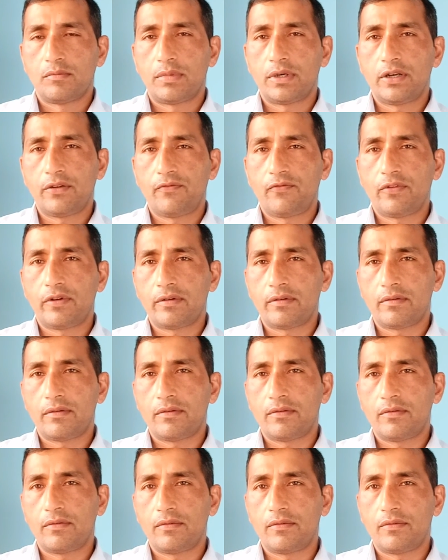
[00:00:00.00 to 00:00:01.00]
But if you
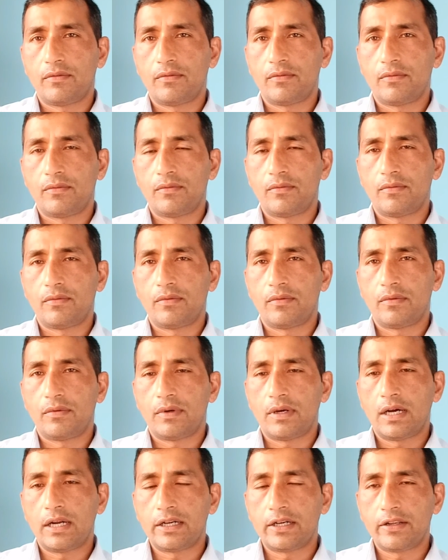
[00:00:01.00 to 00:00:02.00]

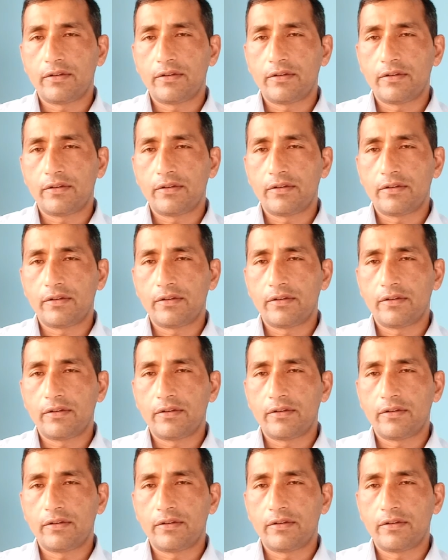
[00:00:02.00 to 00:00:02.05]
are